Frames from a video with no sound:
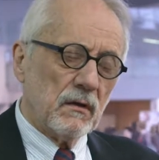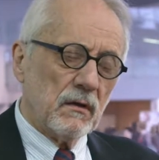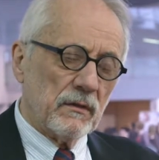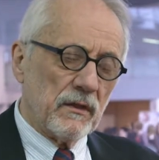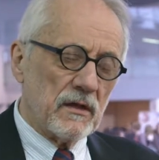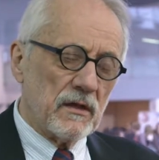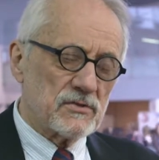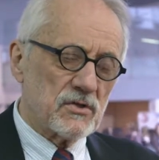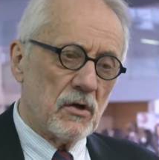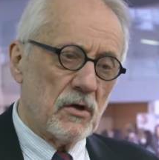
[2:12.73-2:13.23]

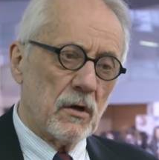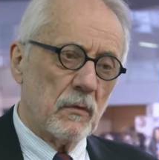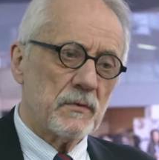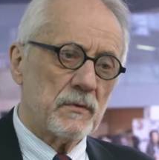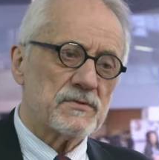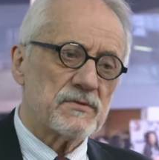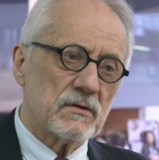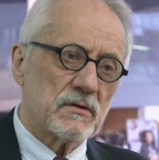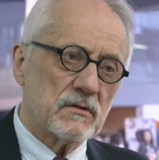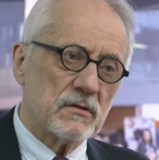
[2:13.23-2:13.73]
there's
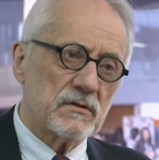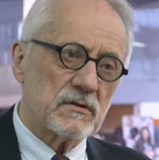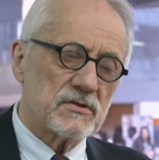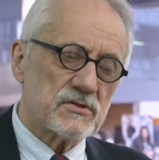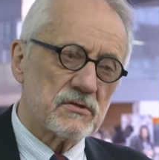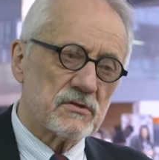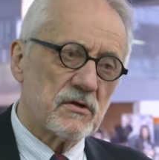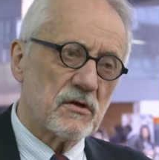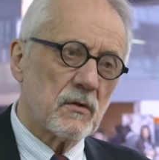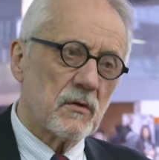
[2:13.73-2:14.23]
always a
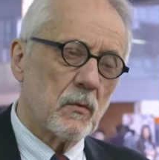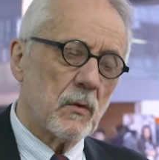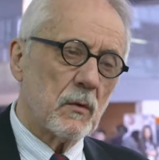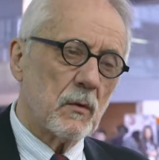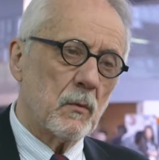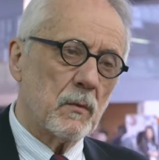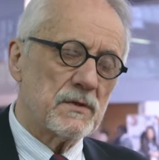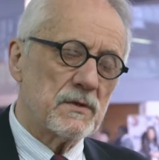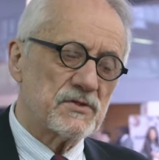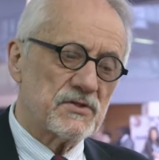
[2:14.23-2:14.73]
concern
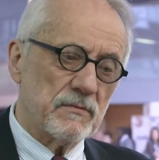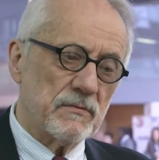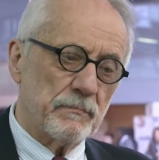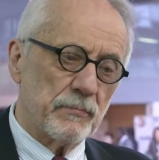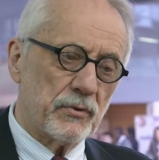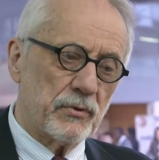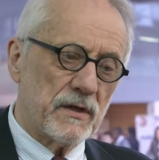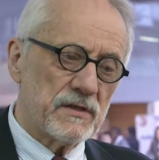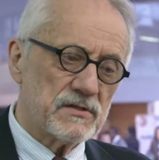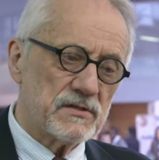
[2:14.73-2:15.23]
when we
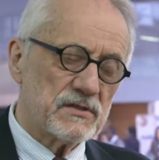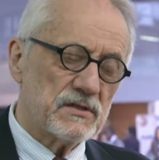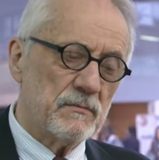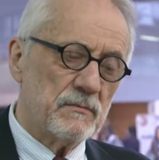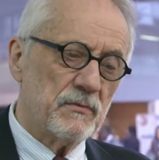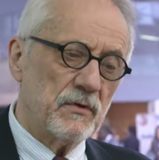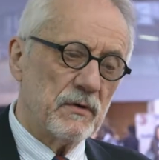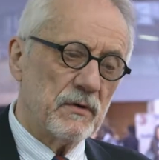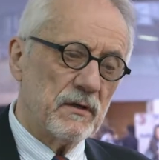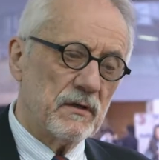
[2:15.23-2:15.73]
suppress
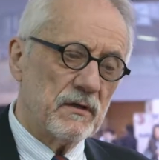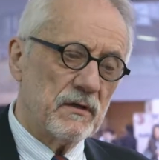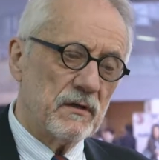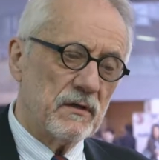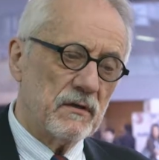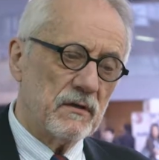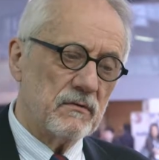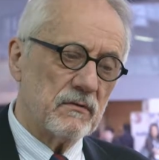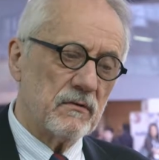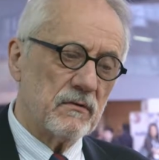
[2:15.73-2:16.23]

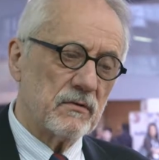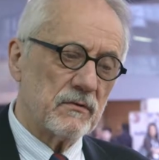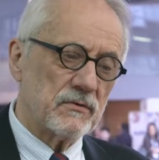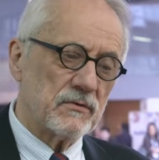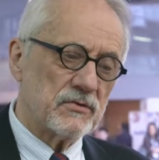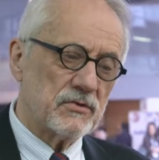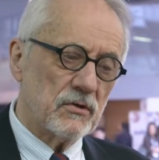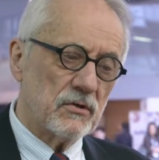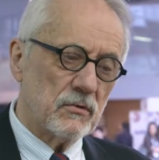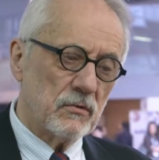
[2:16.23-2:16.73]
immunity to
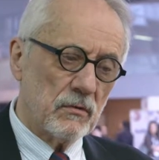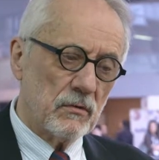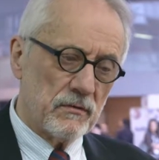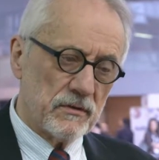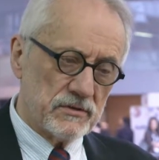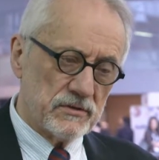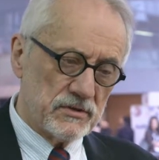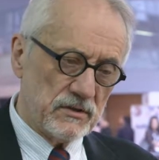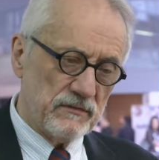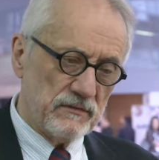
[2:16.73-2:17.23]
control the
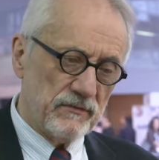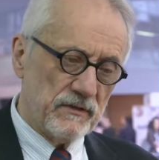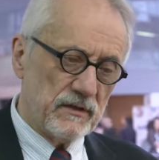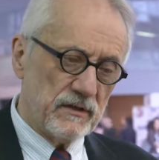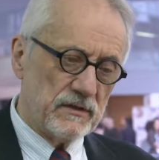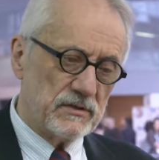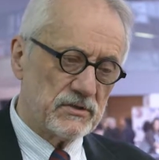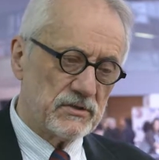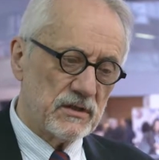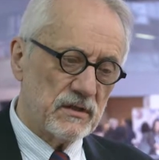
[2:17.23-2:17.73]

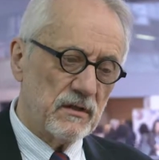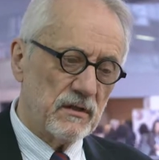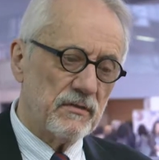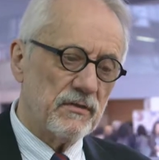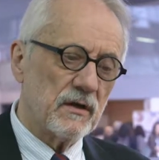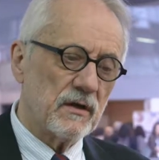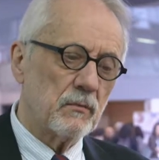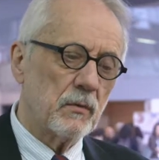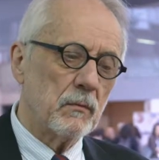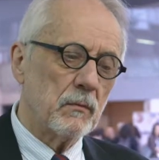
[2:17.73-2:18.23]
GvHD
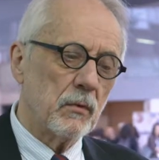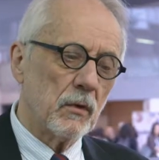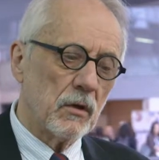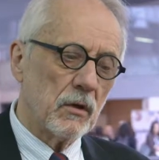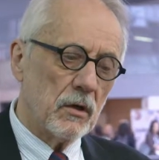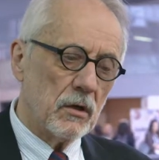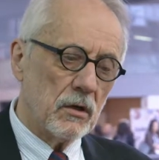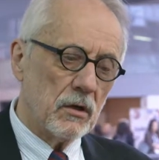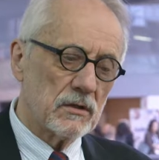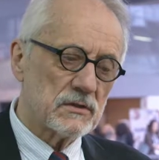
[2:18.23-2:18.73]
that we will
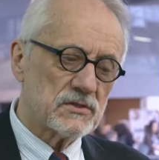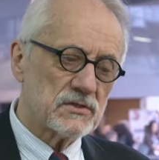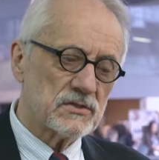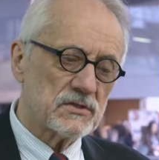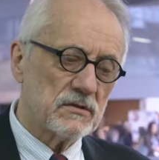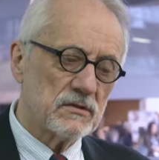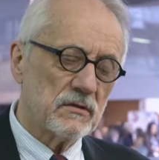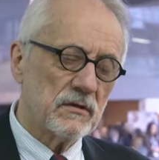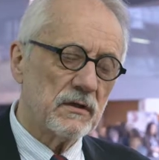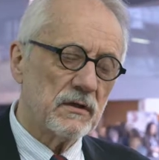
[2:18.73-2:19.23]

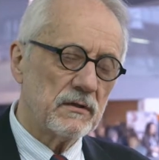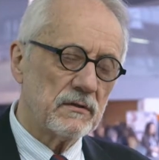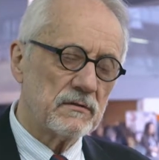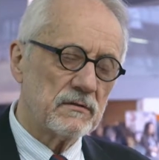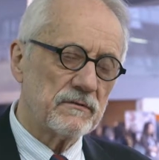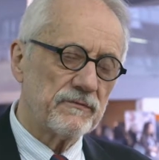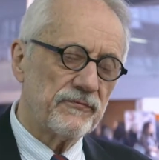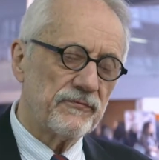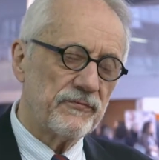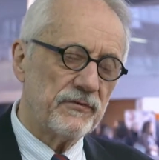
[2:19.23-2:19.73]
also
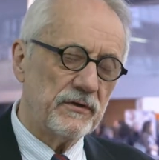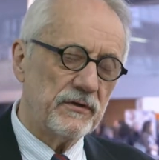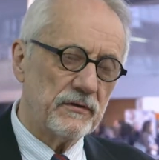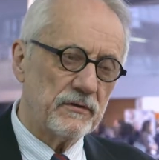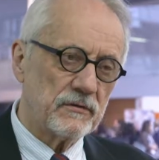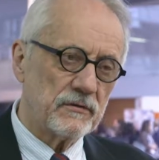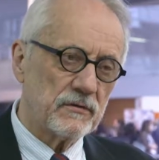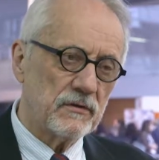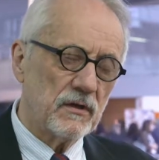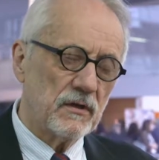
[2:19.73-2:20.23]

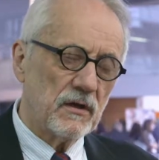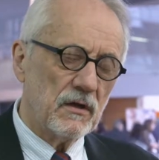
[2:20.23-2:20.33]
interfere